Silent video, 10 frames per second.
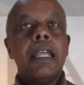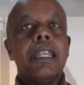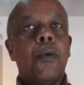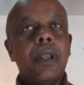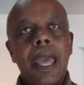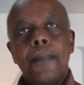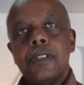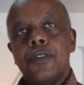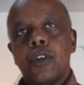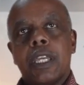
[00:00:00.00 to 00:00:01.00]
Now, what
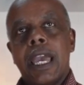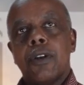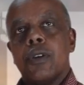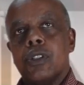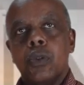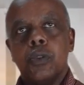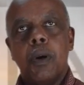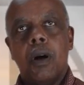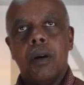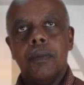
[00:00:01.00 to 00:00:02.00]
happens if your counter is too
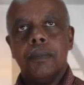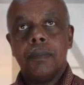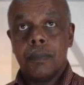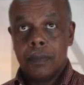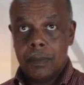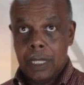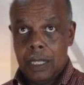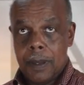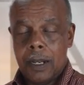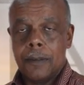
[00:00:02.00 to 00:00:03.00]
small?
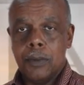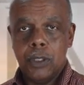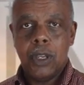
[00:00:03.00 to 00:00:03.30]
Think about it. What do